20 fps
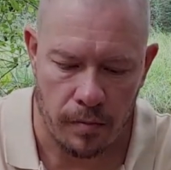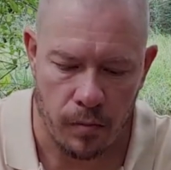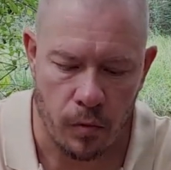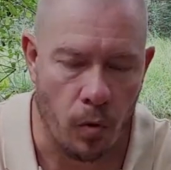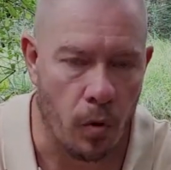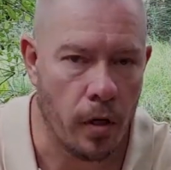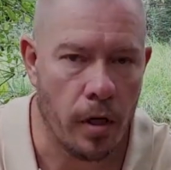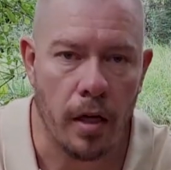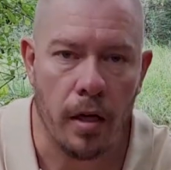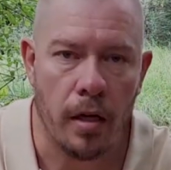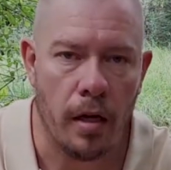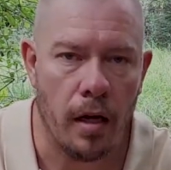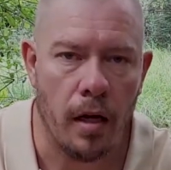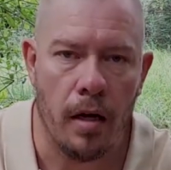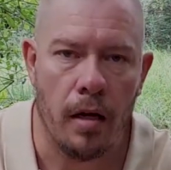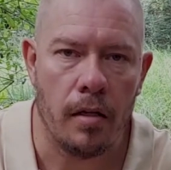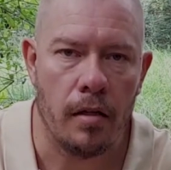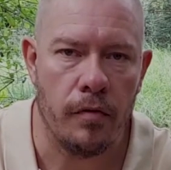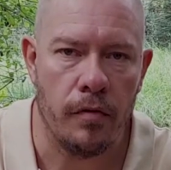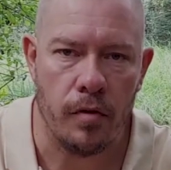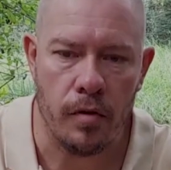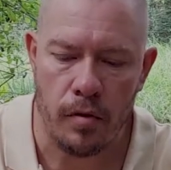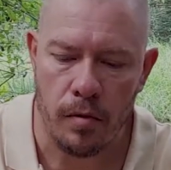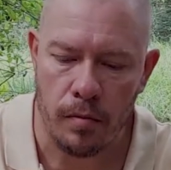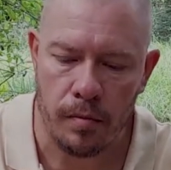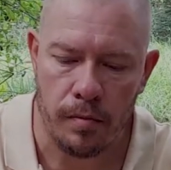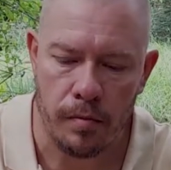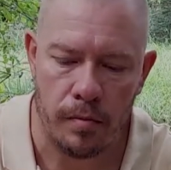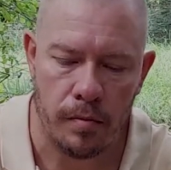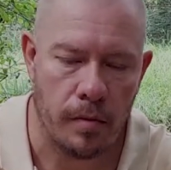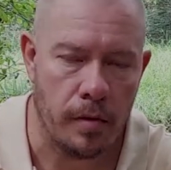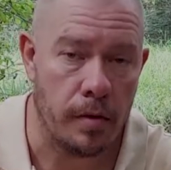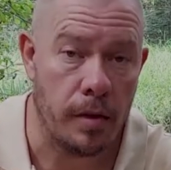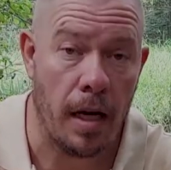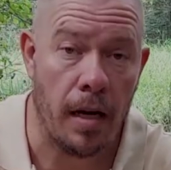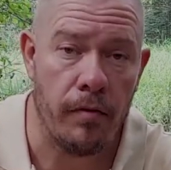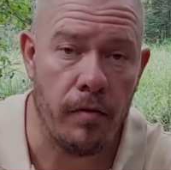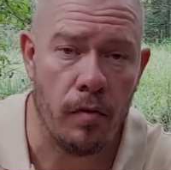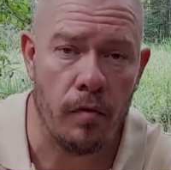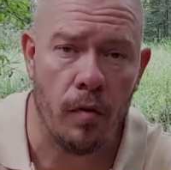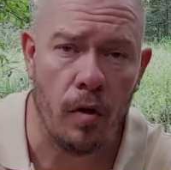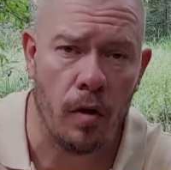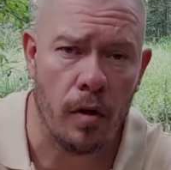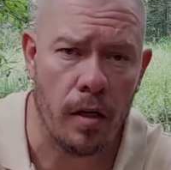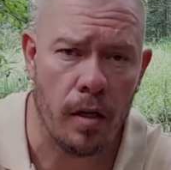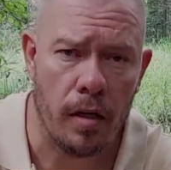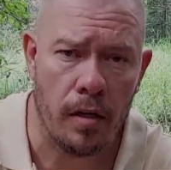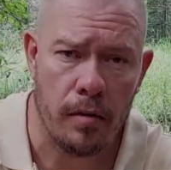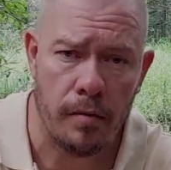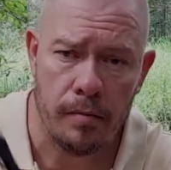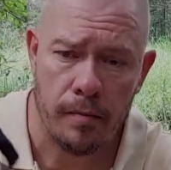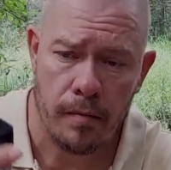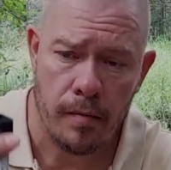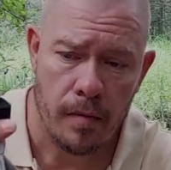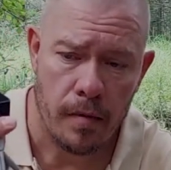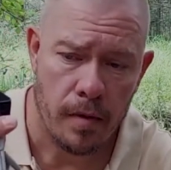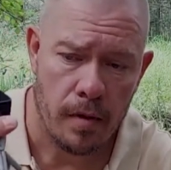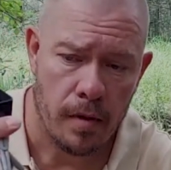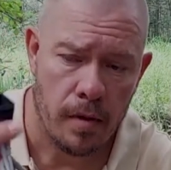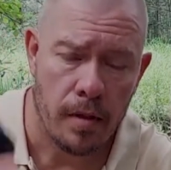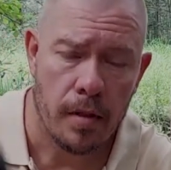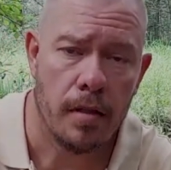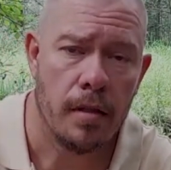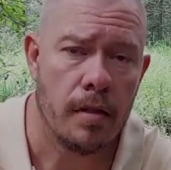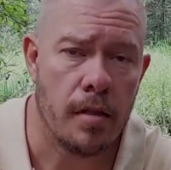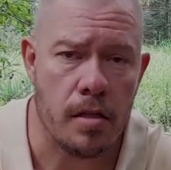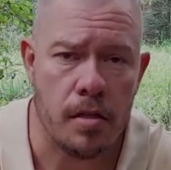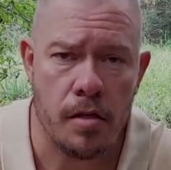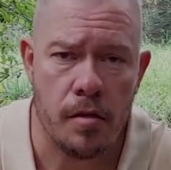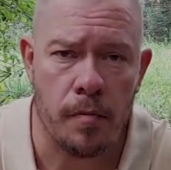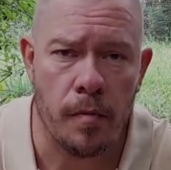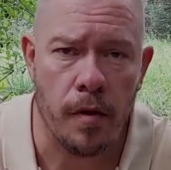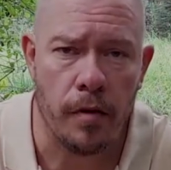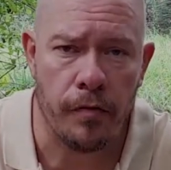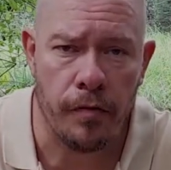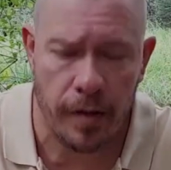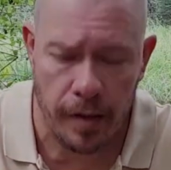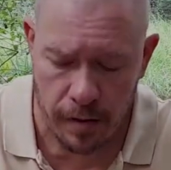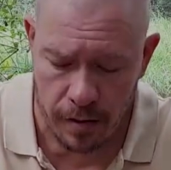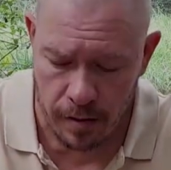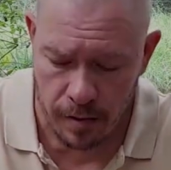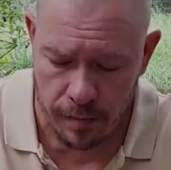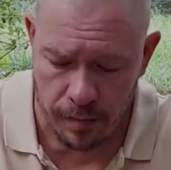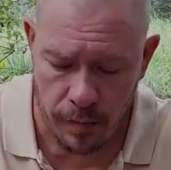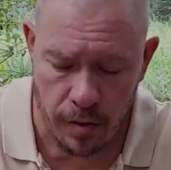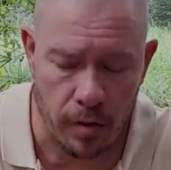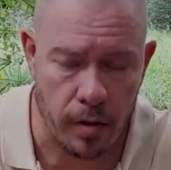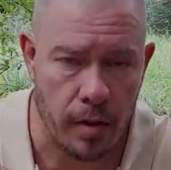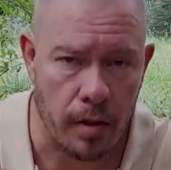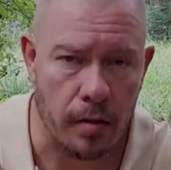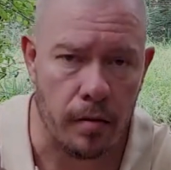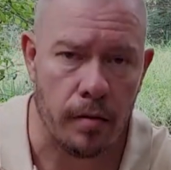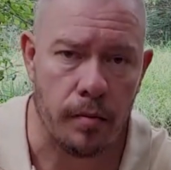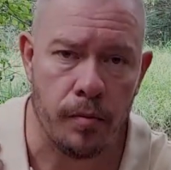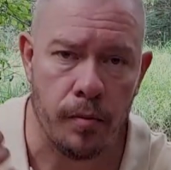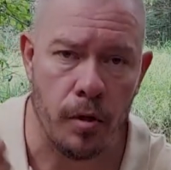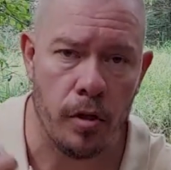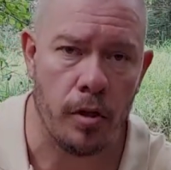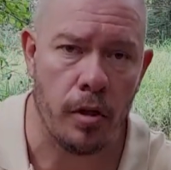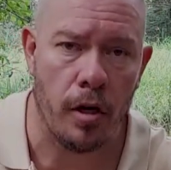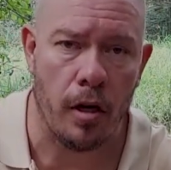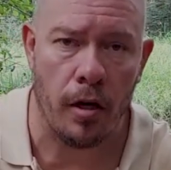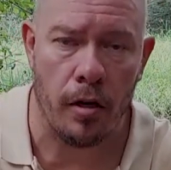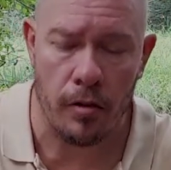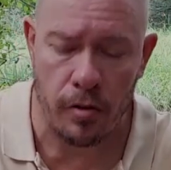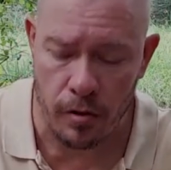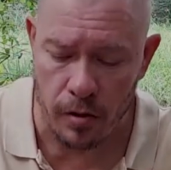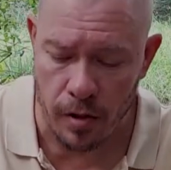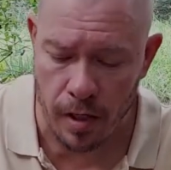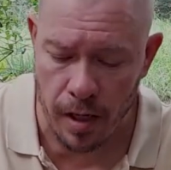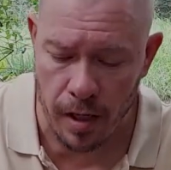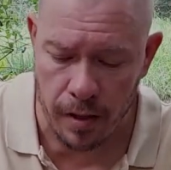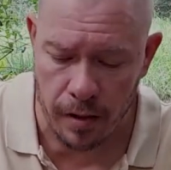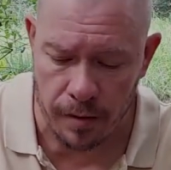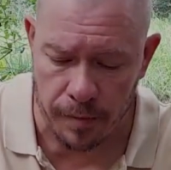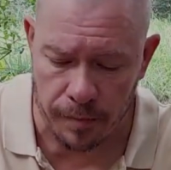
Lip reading: walking around. If you're a travel vlogger, this is perfect. You can put it around your neck.